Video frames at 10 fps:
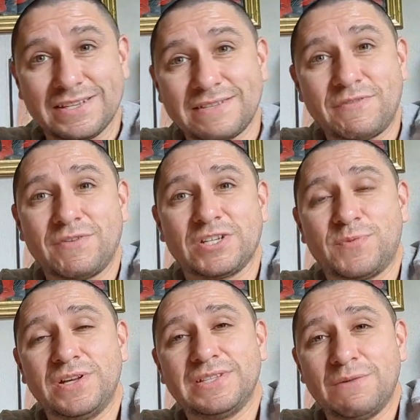because I've never
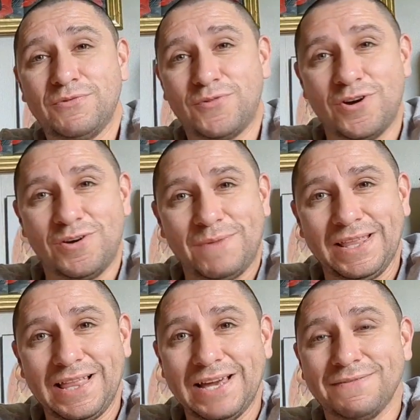experienced that before in my
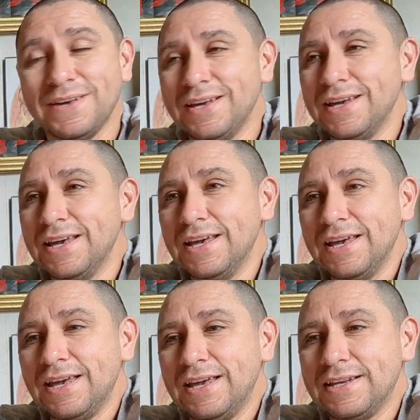life.
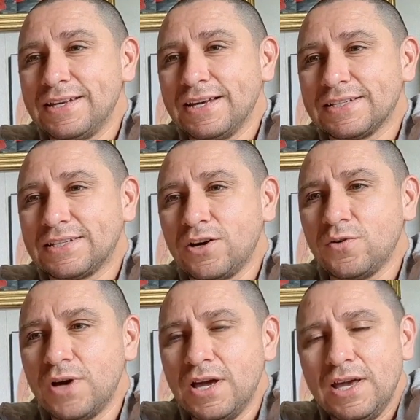And
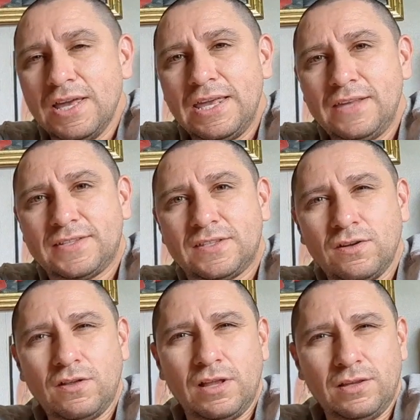so he's
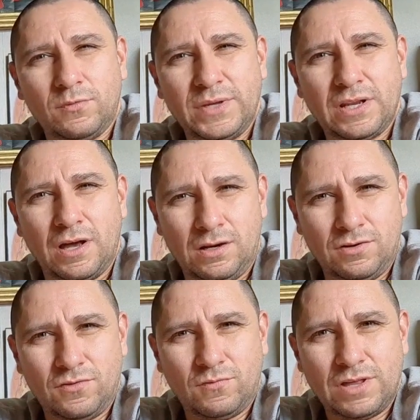still a little bit
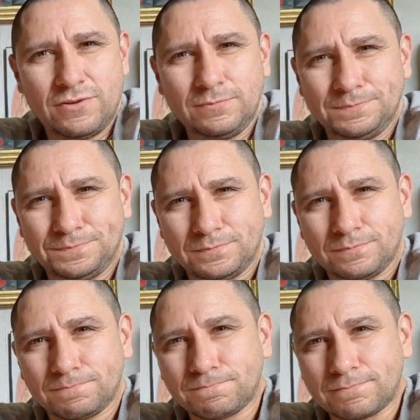under the weather,
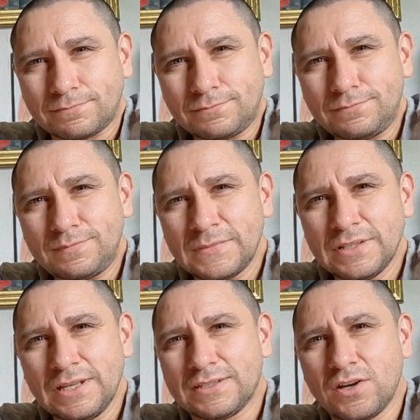
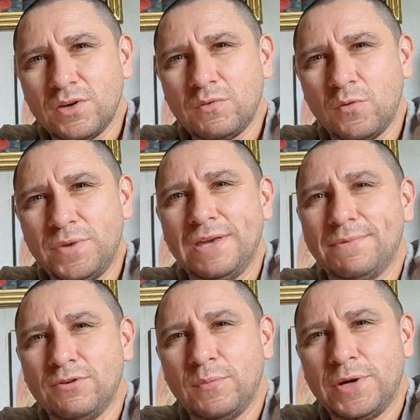and so he won't be
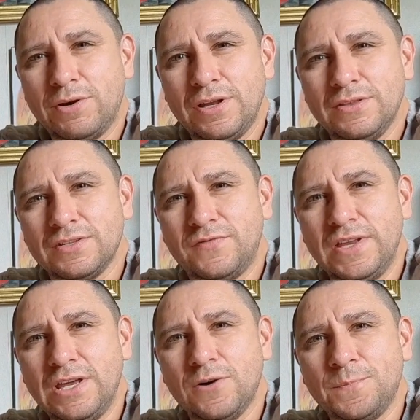able to appear in this
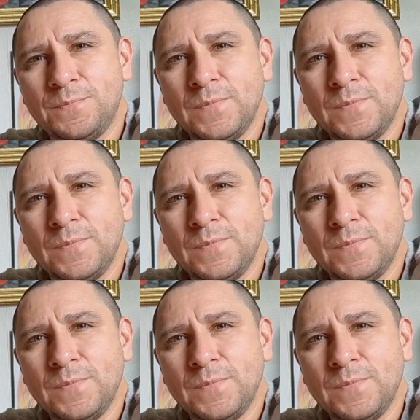video.